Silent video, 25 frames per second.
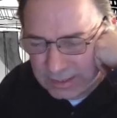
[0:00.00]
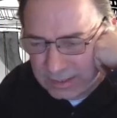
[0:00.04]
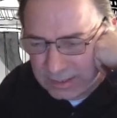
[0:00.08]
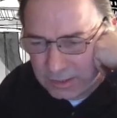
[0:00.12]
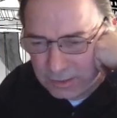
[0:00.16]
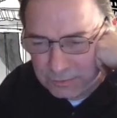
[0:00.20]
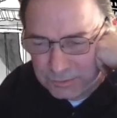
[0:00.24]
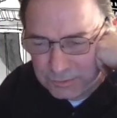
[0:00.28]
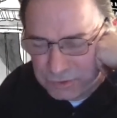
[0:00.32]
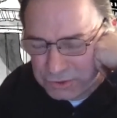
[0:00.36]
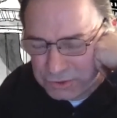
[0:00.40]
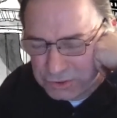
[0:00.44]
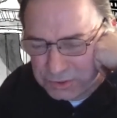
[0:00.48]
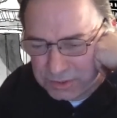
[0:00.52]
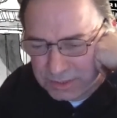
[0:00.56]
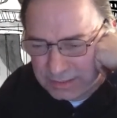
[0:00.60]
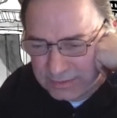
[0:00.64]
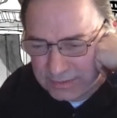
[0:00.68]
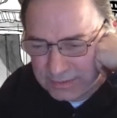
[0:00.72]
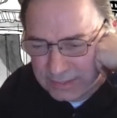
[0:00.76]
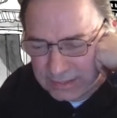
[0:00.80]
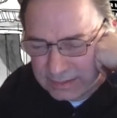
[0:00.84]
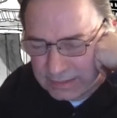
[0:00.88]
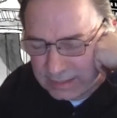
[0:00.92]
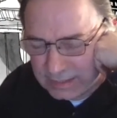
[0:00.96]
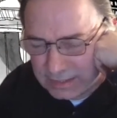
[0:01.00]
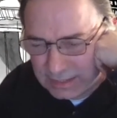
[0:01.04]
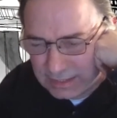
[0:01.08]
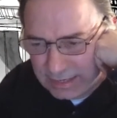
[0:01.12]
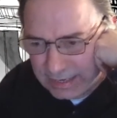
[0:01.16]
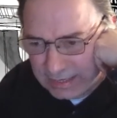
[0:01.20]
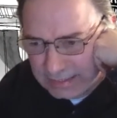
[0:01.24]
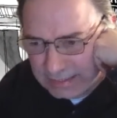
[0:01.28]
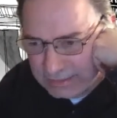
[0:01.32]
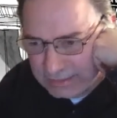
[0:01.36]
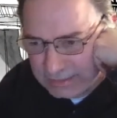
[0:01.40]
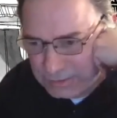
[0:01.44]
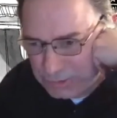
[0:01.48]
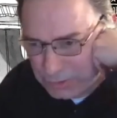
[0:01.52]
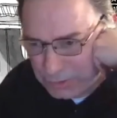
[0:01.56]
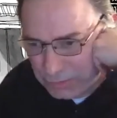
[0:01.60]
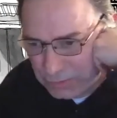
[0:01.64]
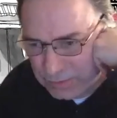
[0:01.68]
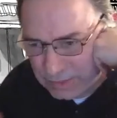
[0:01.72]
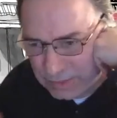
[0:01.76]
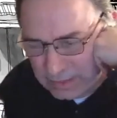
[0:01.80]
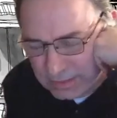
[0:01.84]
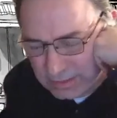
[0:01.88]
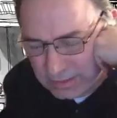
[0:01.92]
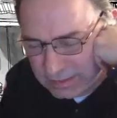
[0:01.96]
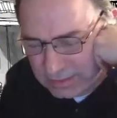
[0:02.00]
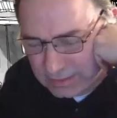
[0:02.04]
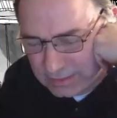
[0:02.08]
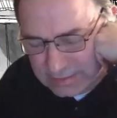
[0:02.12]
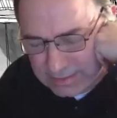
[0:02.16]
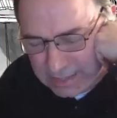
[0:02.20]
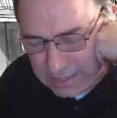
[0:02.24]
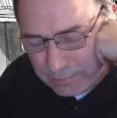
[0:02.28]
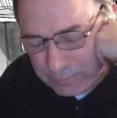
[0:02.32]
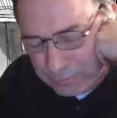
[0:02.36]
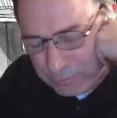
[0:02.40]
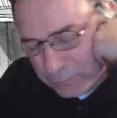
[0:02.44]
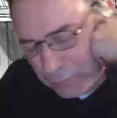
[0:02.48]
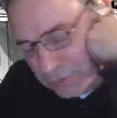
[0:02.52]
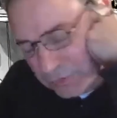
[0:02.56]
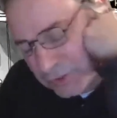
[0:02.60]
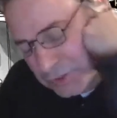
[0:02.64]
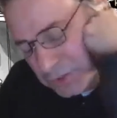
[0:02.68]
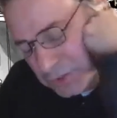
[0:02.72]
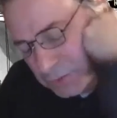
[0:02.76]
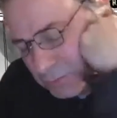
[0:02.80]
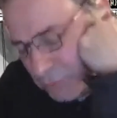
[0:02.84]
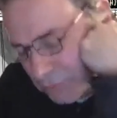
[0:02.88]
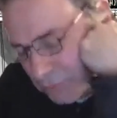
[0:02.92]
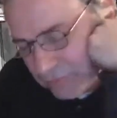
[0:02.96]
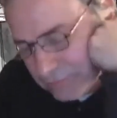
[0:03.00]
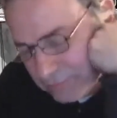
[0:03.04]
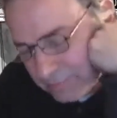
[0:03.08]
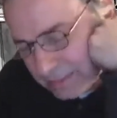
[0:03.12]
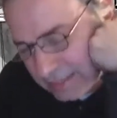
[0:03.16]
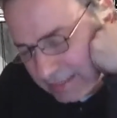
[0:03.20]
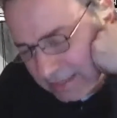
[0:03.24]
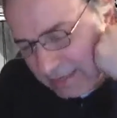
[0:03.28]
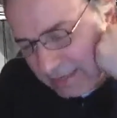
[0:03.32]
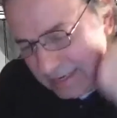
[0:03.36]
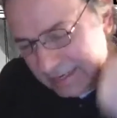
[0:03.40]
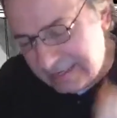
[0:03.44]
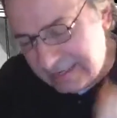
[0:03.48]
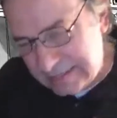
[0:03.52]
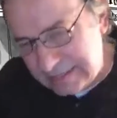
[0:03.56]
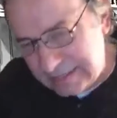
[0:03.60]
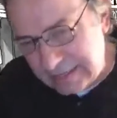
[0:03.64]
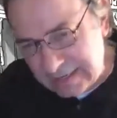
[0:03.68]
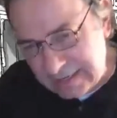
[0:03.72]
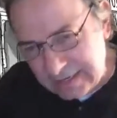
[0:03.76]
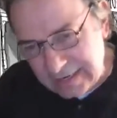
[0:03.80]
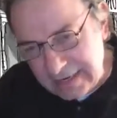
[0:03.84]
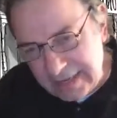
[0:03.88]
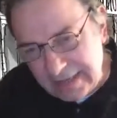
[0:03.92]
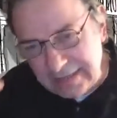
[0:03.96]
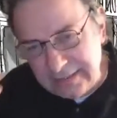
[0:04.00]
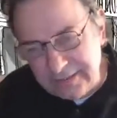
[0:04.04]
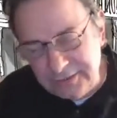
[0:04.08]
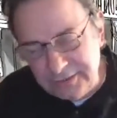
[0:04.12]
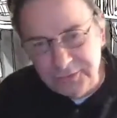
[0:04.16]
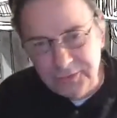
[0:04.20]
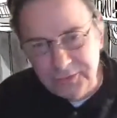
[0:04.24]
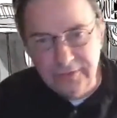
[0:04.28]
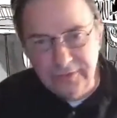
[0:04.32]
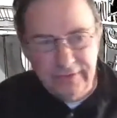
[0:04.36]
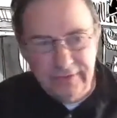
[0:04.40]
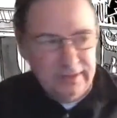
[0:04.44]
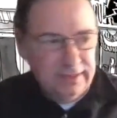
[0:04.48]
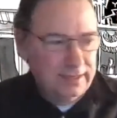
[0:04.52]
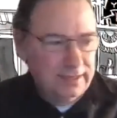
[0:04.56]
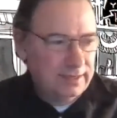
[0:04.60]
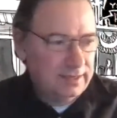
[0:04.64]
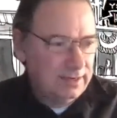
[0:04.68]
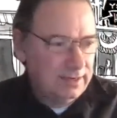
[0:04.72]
You know, just the thing that led to the temperance movement that led to the